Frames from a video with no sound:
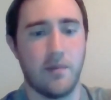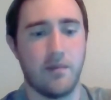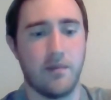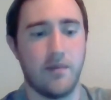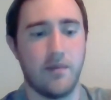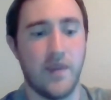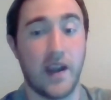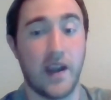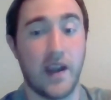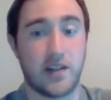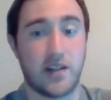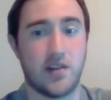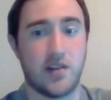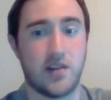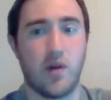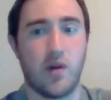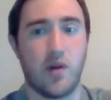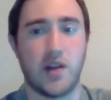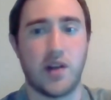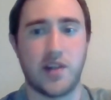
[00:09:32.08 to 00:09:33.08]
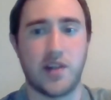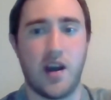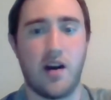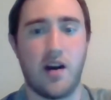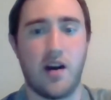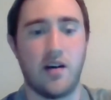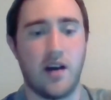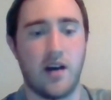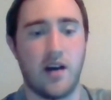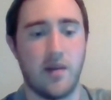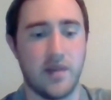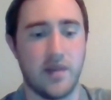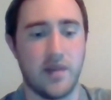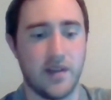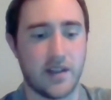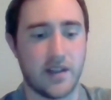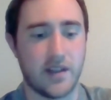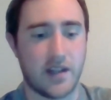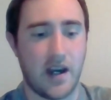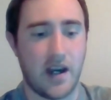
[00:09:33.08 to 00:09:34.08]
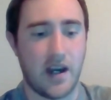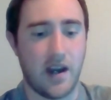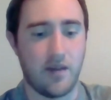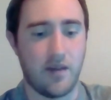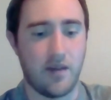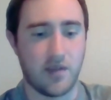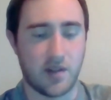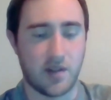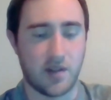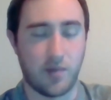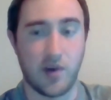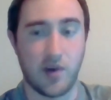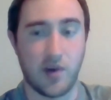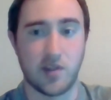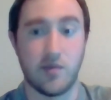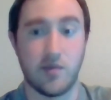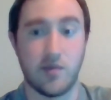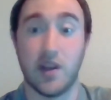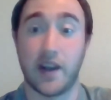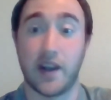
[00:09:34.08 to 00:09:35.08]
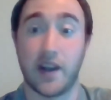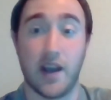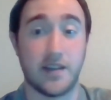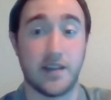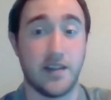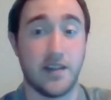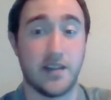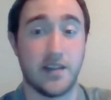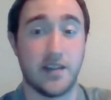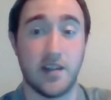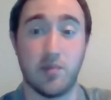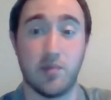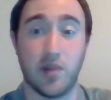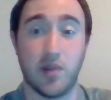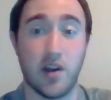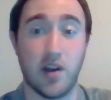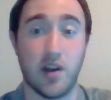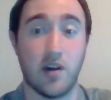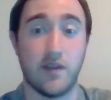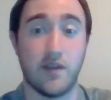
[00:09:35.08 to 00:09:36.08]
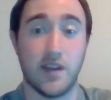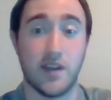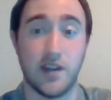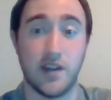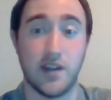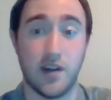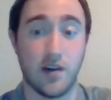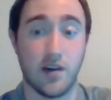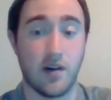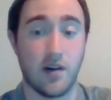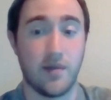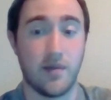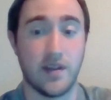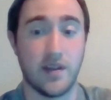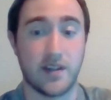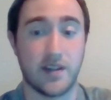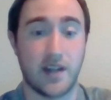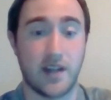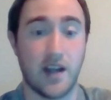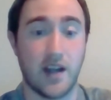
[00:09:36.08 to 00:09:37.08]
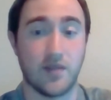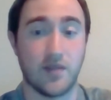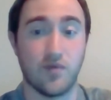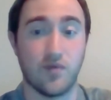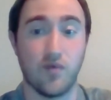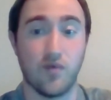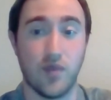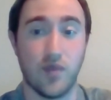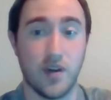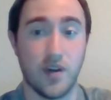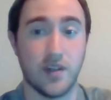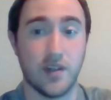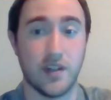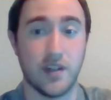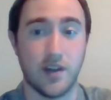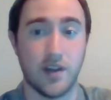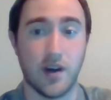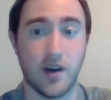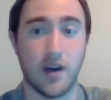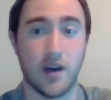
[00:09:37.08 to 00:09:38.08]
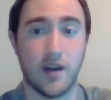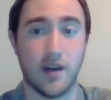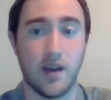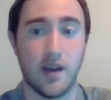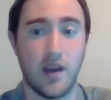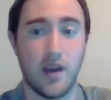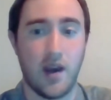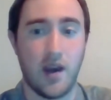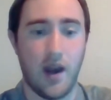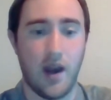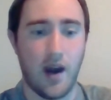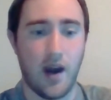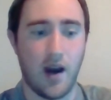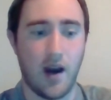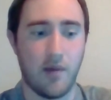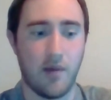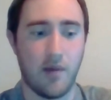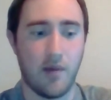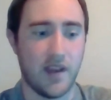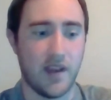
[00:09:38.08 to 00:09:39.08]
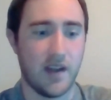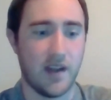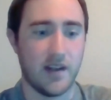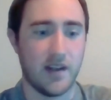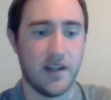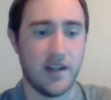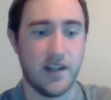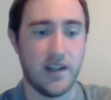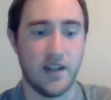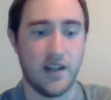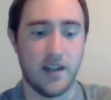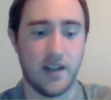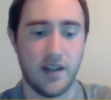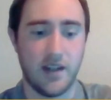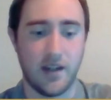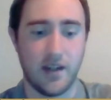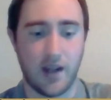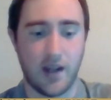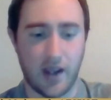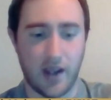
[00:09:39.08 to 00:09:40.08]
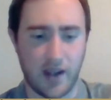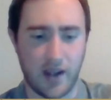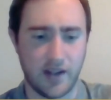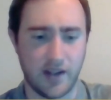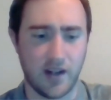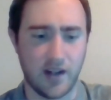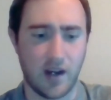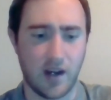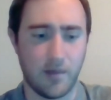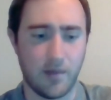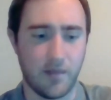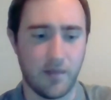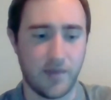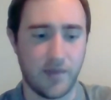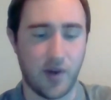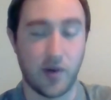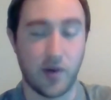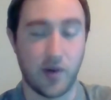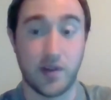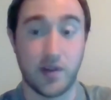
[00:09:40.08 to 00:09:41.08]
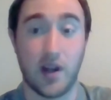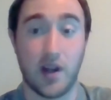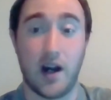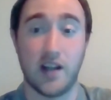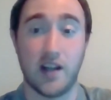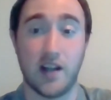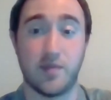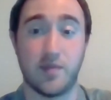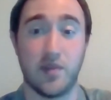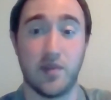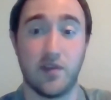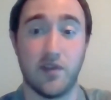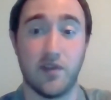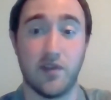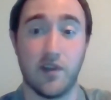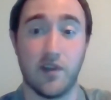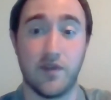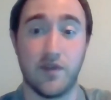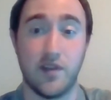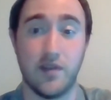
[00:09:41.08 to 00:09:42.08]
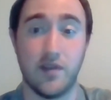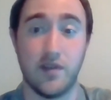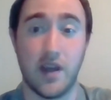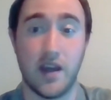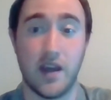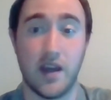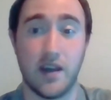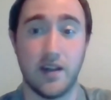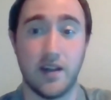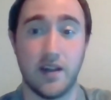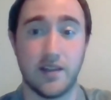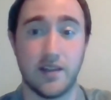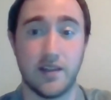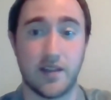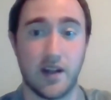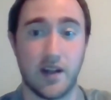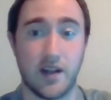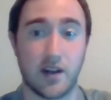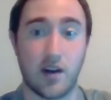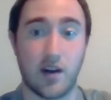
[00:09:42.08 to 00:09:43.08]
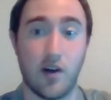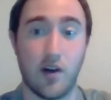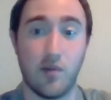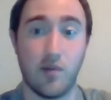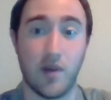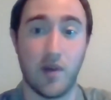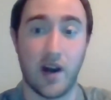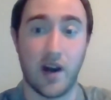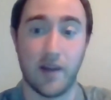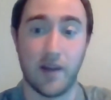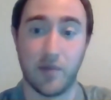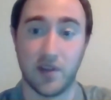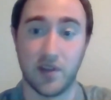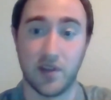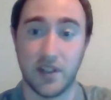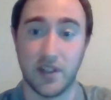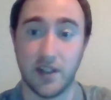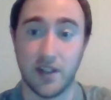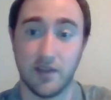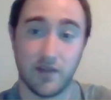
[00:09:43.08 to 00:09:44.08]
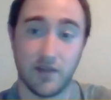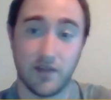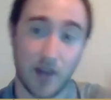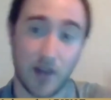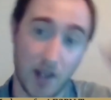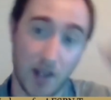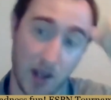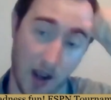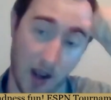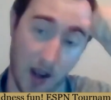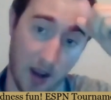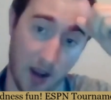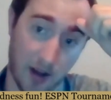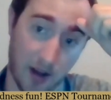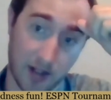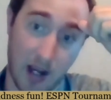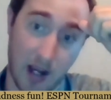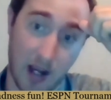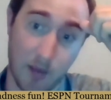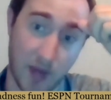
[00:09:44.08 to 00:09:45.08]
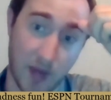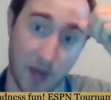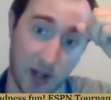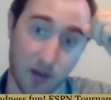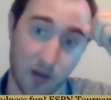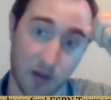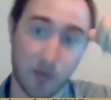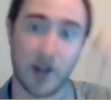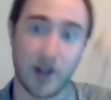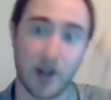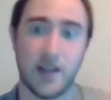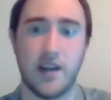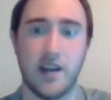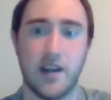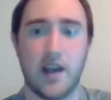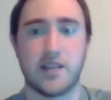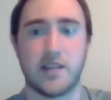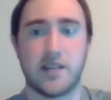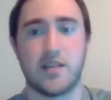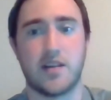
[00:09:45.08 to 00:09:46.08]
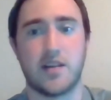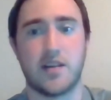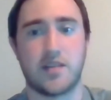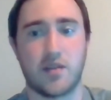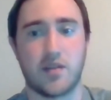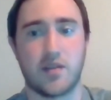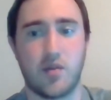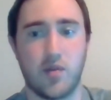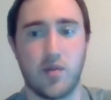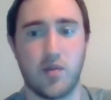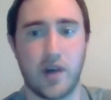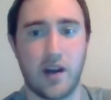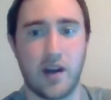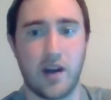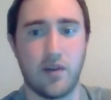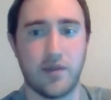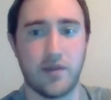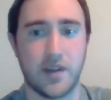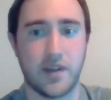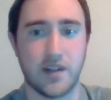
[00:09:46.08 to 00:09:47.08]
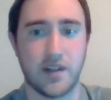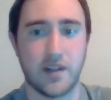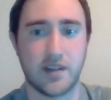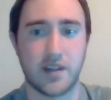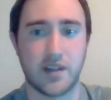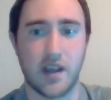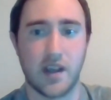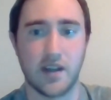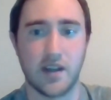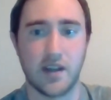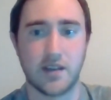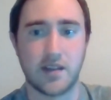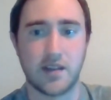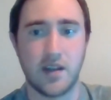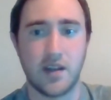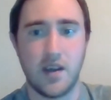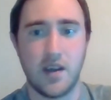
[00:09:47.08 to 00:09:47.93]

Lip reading: Next year, watch out. I mean, this guy was supposed to be like SEC Player of the Year. I mean, this guy's really good. And then he ended up going to the hospital for a few days in a coma, I believe. Got better, but he hasn't touched the court, I don't think, since.